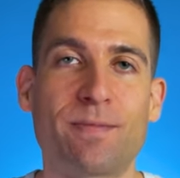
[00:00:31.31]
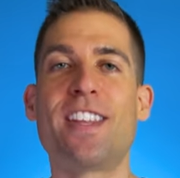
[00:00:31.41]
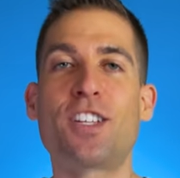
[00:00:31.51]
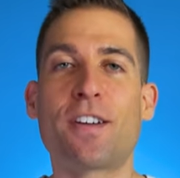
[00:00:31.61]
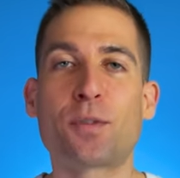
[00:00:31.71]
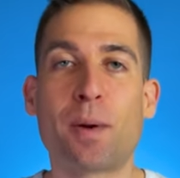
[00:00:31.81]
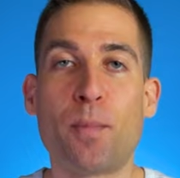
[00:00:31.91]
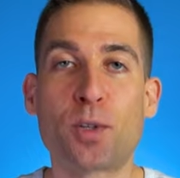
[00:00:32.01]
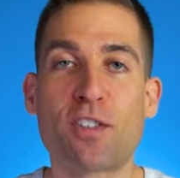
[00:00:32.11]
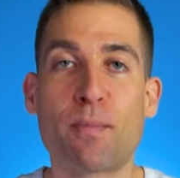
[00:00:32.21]
This year I've spent
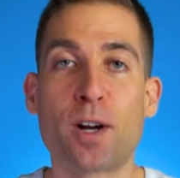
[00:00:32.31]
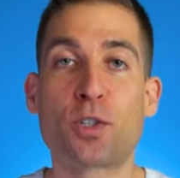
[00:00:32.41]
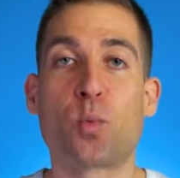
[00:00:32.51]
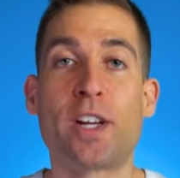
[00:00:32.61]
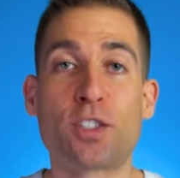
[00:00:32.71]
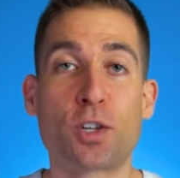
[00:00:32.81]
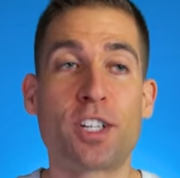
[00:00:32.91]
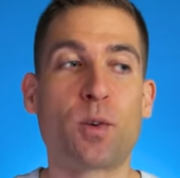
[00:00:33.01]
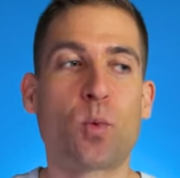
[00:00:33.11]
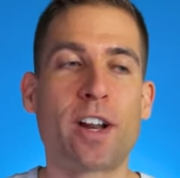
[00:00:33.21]
most of March
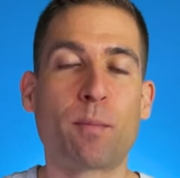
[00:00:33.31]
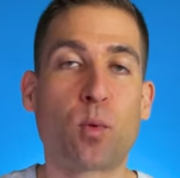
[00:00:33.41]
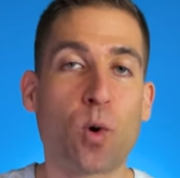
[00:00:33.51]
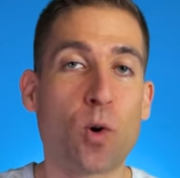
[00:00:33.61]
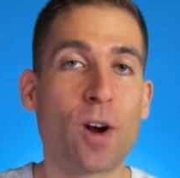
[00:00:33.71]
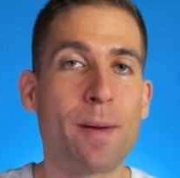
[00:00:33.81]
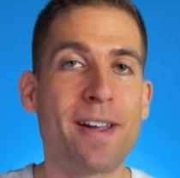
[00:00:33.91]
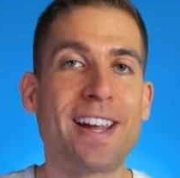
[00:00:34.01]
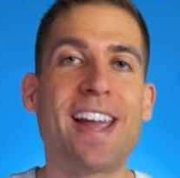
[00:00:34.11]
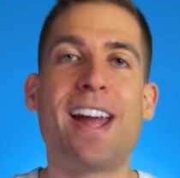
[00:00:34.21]
researching running
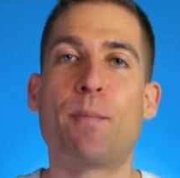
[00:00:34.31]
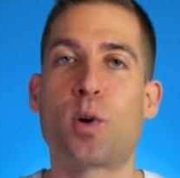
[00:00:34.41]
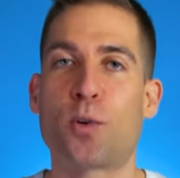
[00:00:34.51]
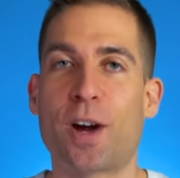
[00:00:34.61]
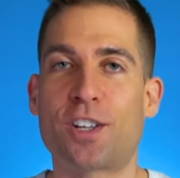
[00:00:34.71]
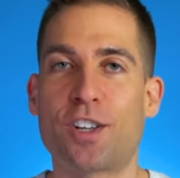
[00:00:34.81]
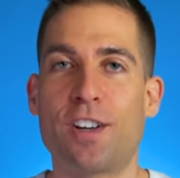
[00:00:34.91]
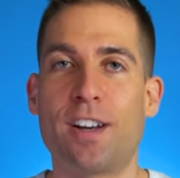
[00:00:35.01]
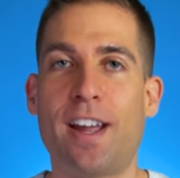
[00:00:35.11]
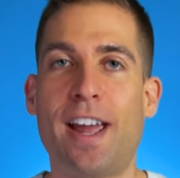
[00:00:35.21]
programming and
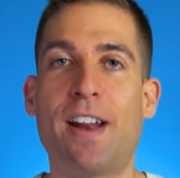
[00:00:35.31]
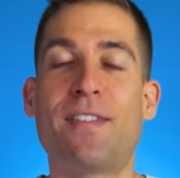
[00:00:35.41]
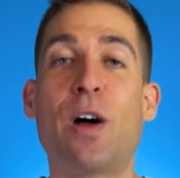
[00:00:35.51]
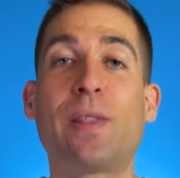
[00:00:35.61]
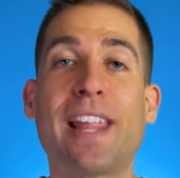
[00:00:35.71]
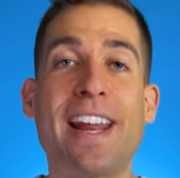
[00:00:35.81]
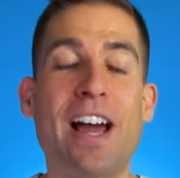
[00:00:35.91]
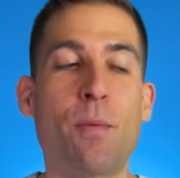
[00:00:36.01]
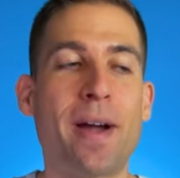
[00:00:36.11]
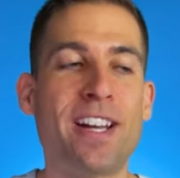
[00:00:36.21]
progression, and I've now laid
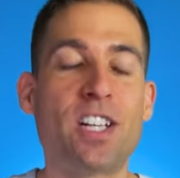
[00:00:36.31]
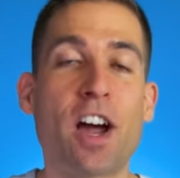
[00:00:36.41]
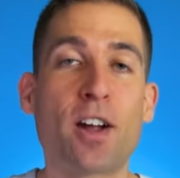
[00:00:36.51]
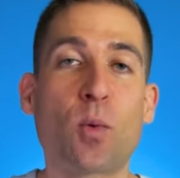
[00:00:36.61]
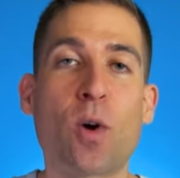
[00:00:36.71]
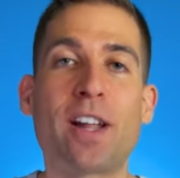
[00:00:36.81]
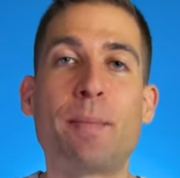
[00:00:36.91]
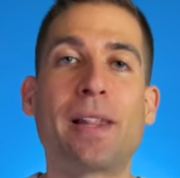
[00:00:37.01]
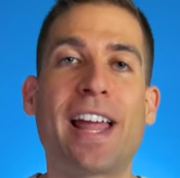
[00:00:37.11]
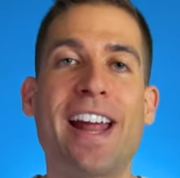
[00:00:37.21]
out my entire running
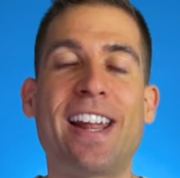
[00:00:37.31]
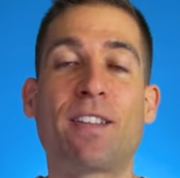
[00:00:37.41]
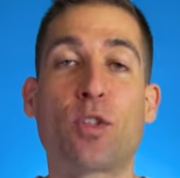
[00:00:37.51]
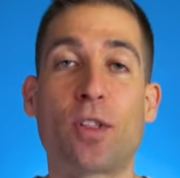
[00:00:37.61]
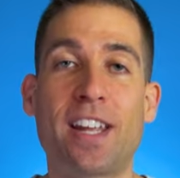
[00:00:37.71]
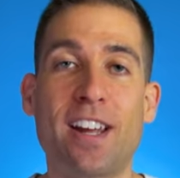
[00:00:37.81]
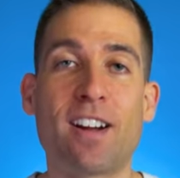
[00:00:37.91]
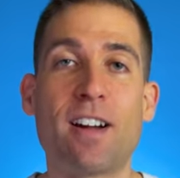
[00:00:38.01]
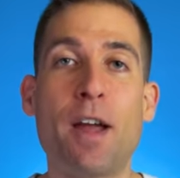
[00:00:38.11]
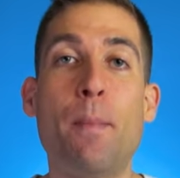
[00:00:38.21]
planning through the
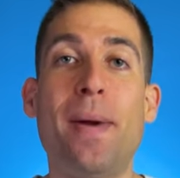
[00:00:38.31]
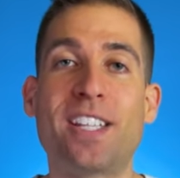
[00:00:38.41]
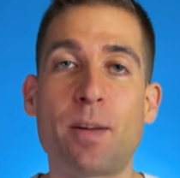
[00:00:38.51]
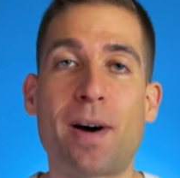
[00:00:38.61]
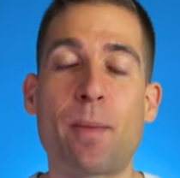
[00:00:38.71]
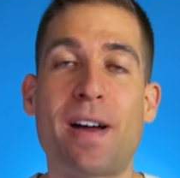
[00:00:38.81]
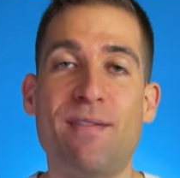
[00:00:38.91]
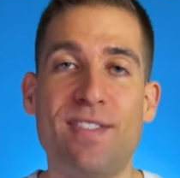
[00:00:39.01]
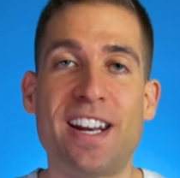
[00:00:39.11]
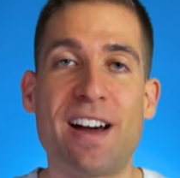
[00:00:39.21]
year based upon my
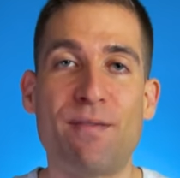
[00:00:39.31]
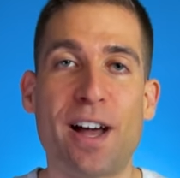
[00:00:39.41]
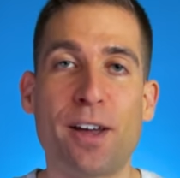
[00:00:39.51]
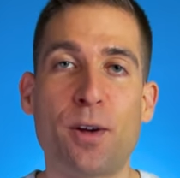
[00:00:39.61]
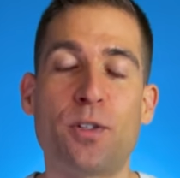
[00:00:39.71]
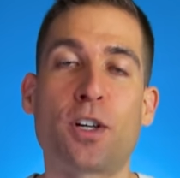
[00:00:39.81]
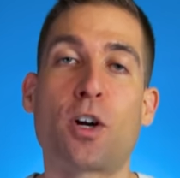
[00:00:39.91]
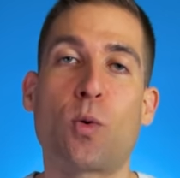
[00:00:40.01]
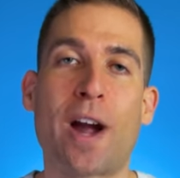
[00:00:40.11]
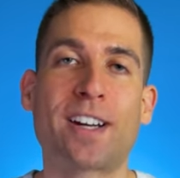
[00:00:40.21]
VDOT value to
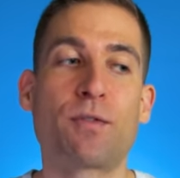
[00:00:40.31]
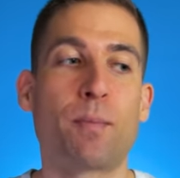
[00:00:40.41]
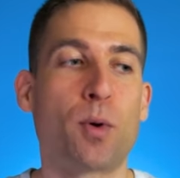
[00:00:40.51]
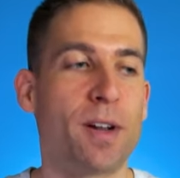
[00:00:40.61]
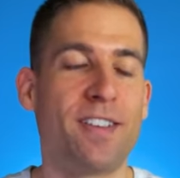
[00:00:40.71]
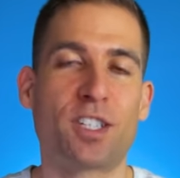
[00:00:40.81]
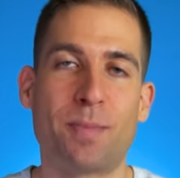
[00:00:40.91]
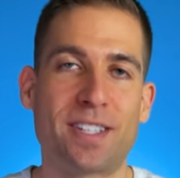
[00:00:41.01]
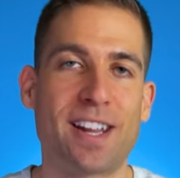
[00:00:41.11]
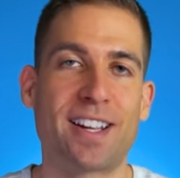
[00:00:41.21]
correct from previous
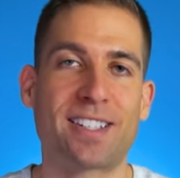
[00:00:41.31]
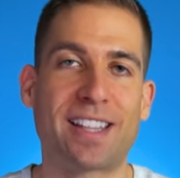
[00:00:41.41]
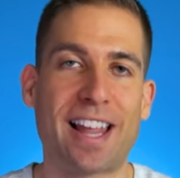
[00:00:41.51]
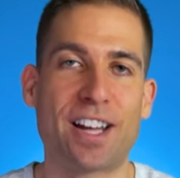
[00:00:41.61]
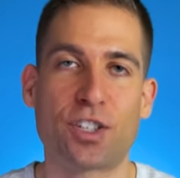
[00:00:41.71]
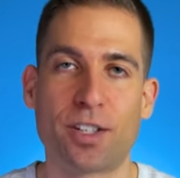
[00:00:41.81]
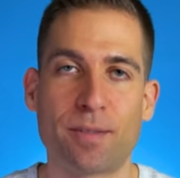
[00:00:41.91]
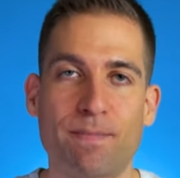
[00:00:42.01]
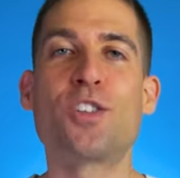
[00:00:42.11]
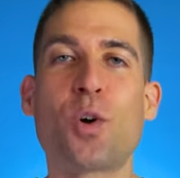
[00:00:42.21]
mistakes last year.
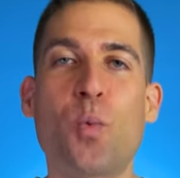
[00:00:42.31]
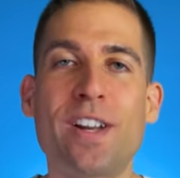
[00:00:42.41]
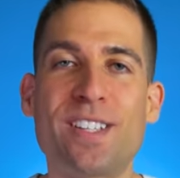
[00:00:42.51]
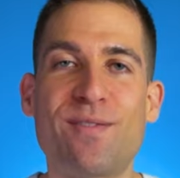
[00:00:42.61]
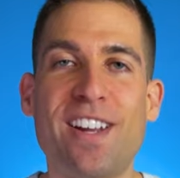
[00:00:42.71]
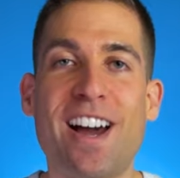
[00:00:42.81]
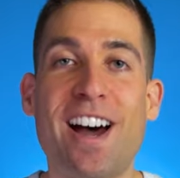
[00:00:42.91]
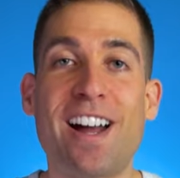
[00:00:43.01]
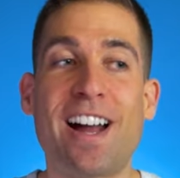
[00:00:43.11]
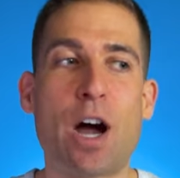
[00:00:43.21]
So, what is
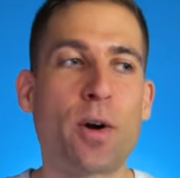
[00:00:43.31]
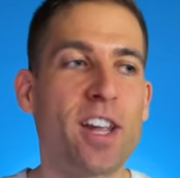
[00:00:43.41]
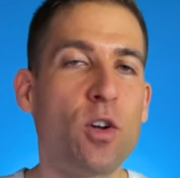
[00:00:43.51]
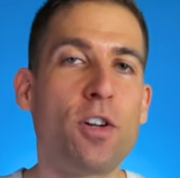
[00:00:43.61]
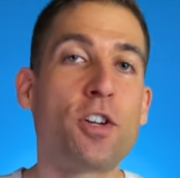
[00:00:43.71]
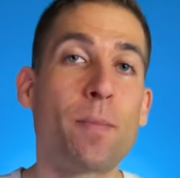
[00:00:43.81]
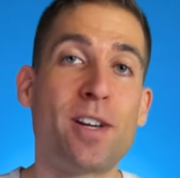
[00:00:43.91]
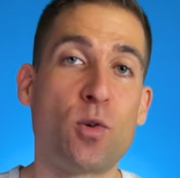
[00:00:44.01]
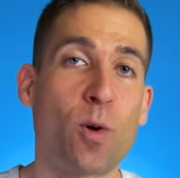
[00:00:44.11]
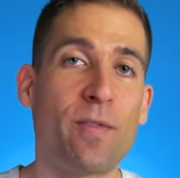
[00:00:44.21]
VDOT? How can you determine
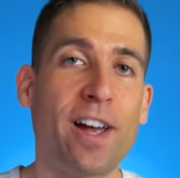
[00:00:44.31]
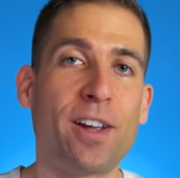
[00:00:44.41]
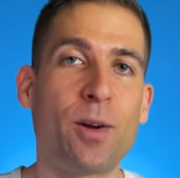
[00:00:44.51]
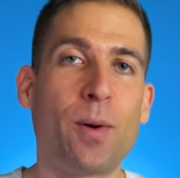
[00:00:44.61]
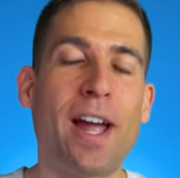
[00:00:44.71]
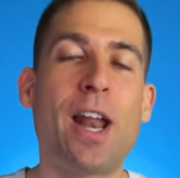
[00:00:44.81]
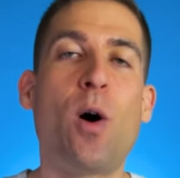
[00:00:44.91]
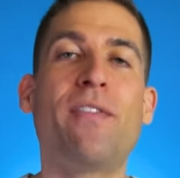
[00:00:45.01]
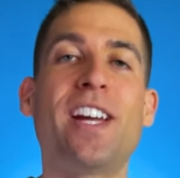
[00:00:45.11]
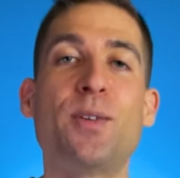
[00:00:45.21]
your value? And how
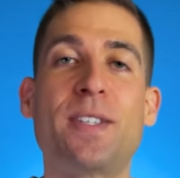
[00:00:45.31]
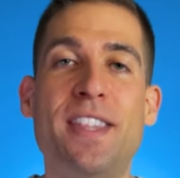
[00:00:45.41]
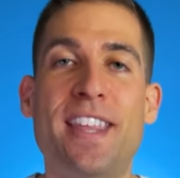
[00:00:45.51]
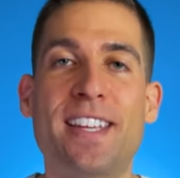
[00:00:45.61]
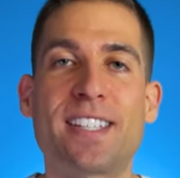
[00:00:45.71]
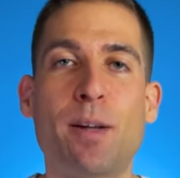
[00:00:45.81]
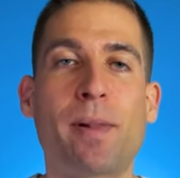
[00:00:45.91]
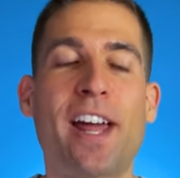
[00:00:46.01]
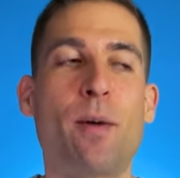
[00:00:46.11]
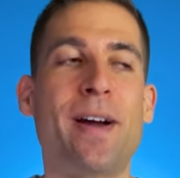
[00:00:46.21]
have I used this to
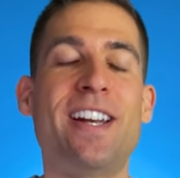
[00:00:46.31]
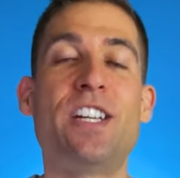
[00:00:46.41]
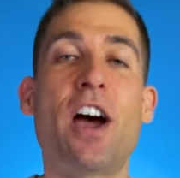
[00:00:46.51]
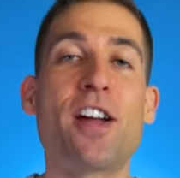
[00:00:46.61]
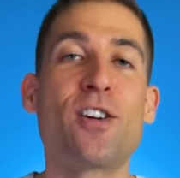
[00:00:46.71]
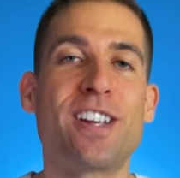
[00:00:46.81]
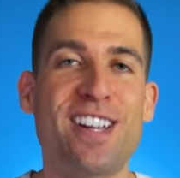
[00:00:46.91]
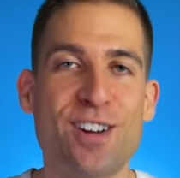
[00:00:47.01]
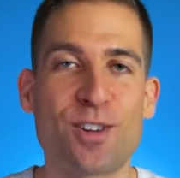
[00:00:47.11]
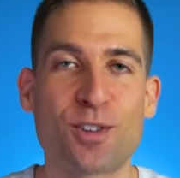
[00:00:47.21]
plan out my entire
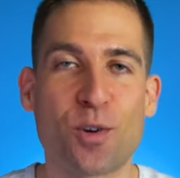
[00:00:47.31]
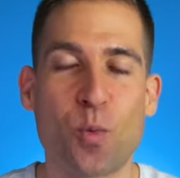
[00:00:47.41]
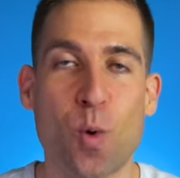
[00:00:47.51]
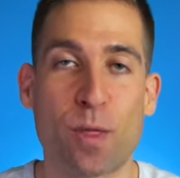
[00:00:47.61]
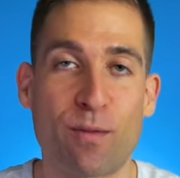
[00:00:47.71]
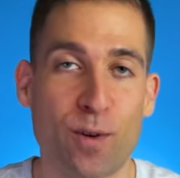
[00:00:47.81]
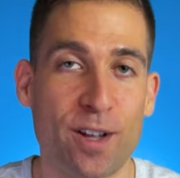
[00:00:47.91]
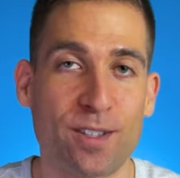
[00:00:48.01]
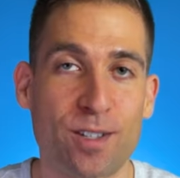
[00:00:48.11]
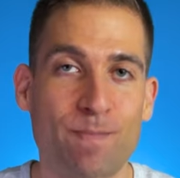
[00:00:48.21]
year's worth of
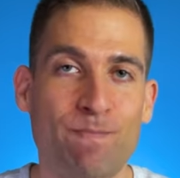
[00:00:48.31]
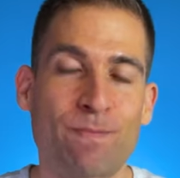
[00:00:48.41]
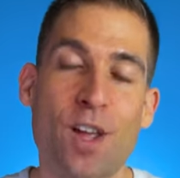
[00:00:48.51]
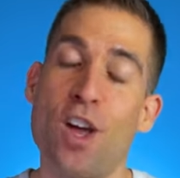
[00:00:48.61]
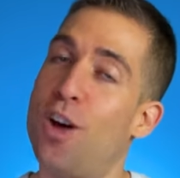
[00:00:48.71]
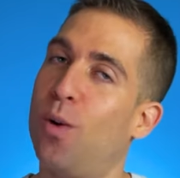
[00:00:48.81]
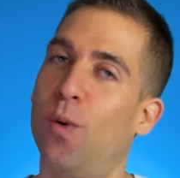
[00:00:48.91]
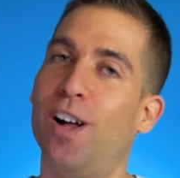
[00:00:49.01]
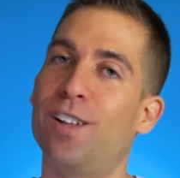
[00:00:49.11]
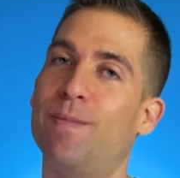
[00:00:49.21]
runs?
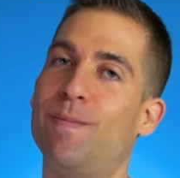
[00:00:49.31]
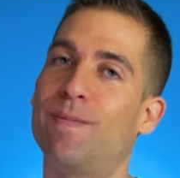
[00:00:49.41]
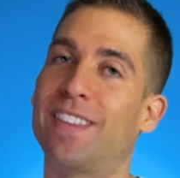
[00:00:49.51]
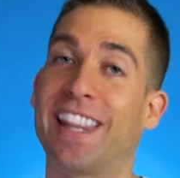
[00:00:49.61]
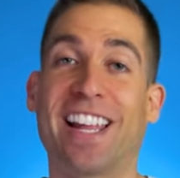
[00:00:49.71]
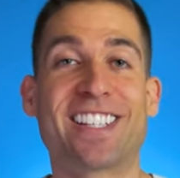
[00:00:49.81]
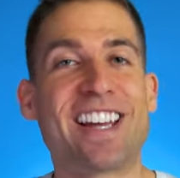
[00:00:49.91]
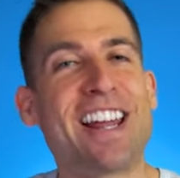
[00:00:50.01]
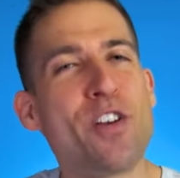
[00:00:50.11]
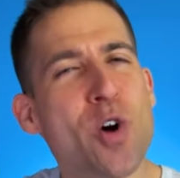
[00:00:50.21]
Well, let's get into